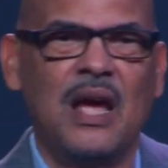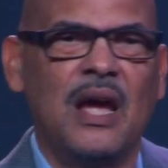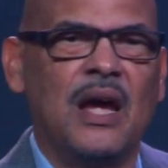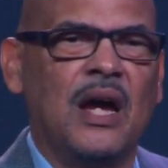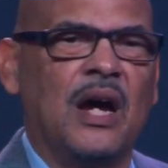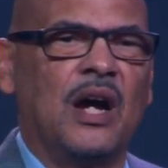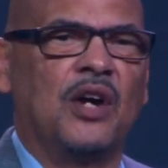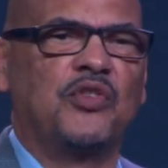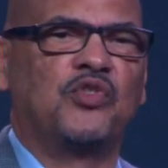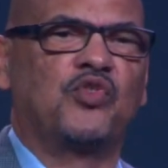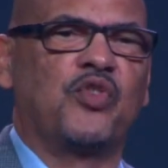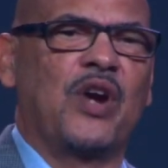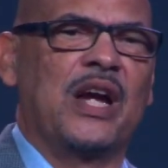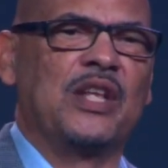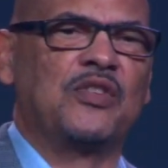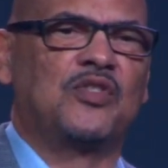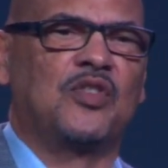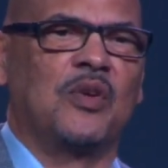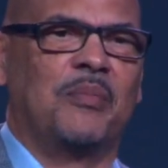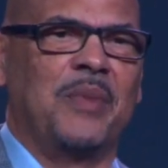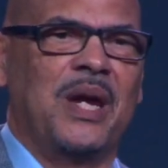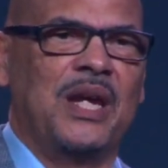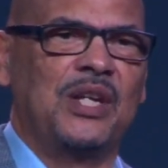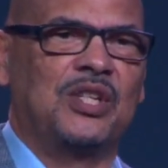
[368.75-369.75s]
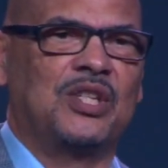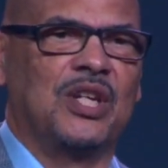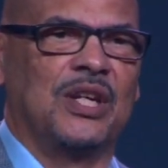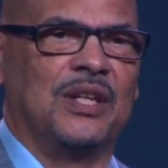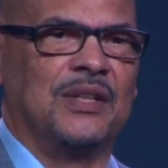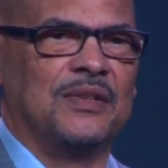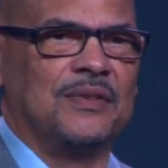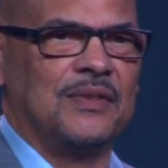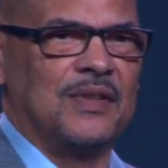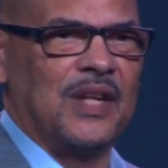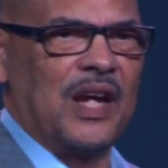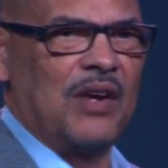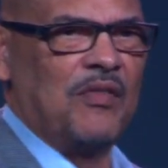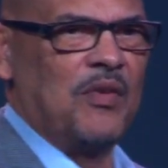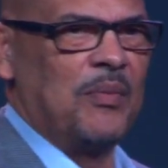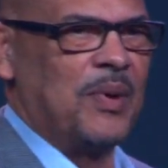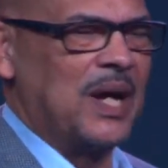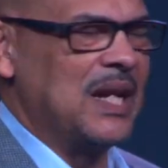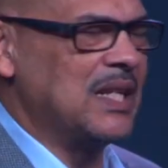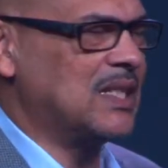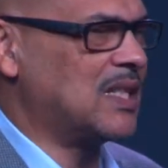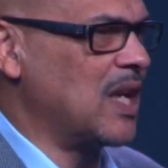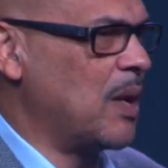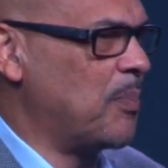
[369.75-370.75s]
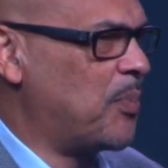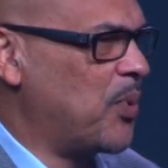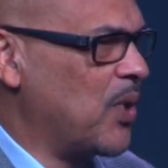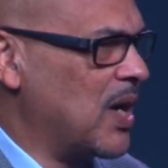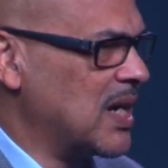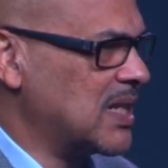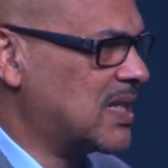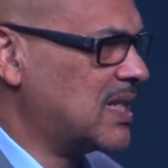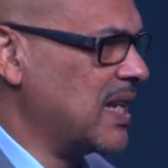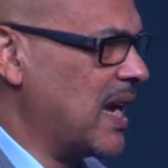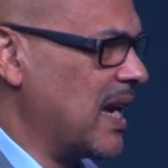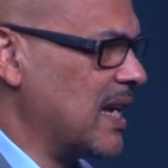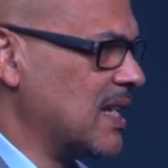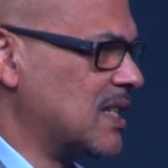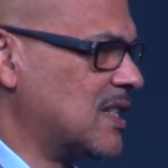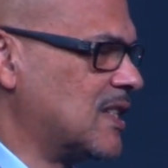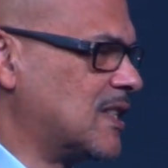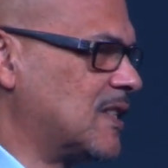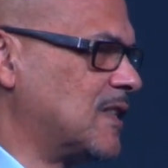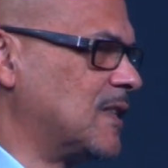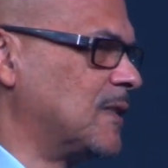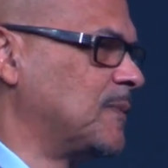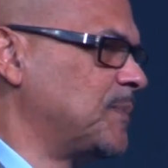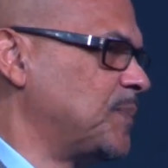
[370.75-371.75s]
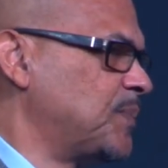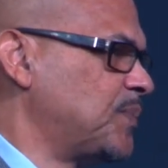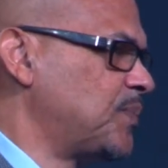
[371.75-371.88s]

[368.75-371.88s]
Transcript: of transformation. Everybody say process.